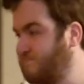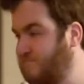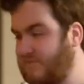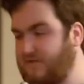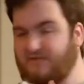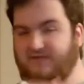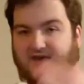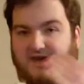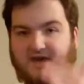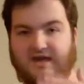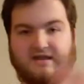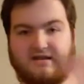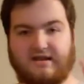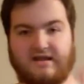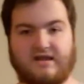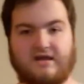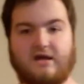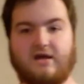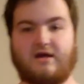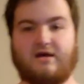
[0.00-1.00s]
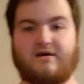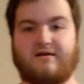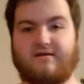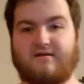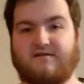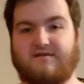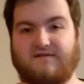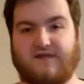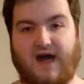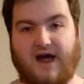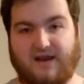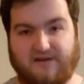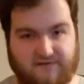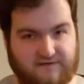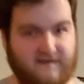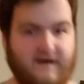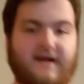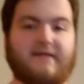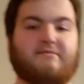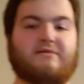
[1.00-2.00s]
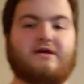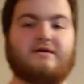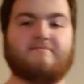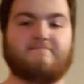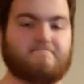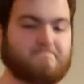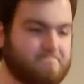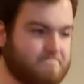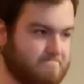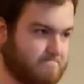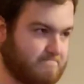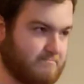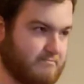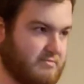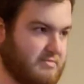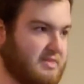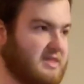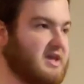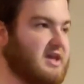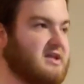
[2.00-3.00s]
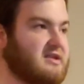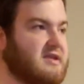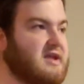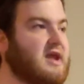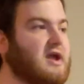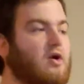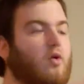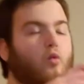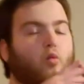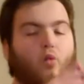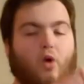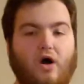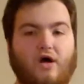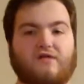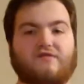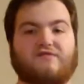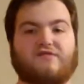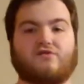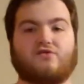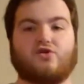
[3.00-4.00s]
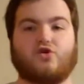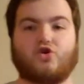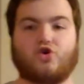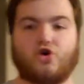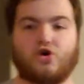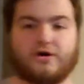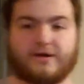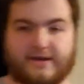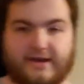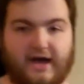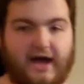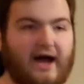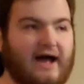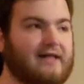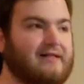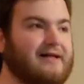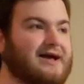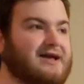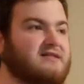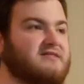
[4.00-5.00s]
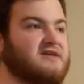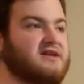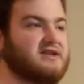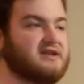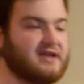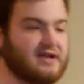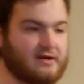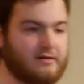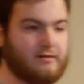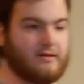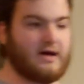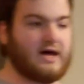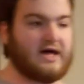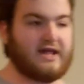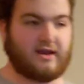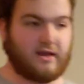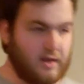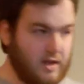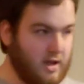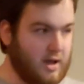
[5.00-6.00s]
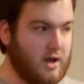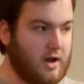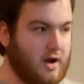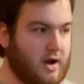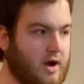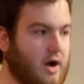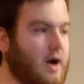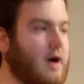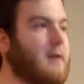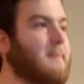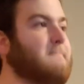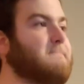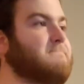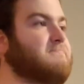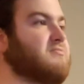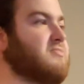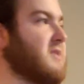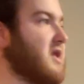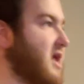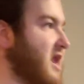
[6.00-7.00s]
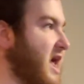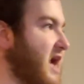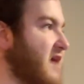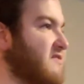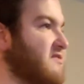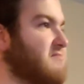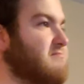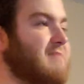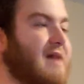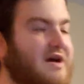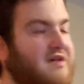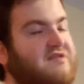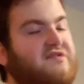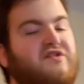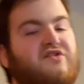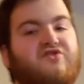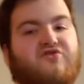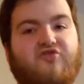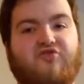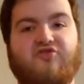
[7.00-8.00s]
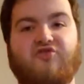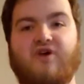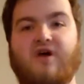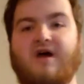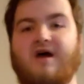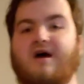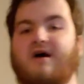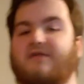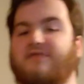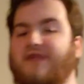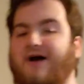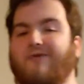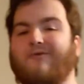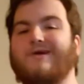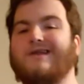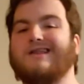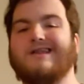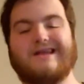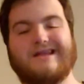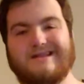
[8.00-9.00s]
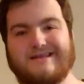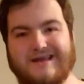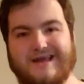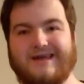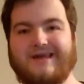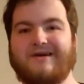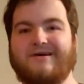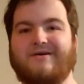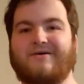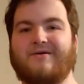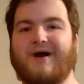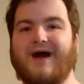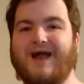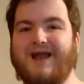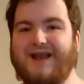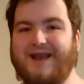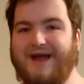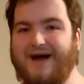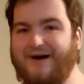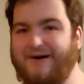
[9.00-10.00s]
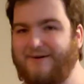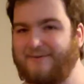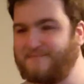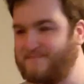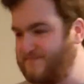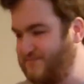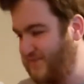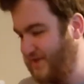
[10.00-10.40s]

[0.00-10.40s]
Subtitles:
the ending satisfied me. The ending was good. I like the ending a lot. It has a message that we need to hear right now.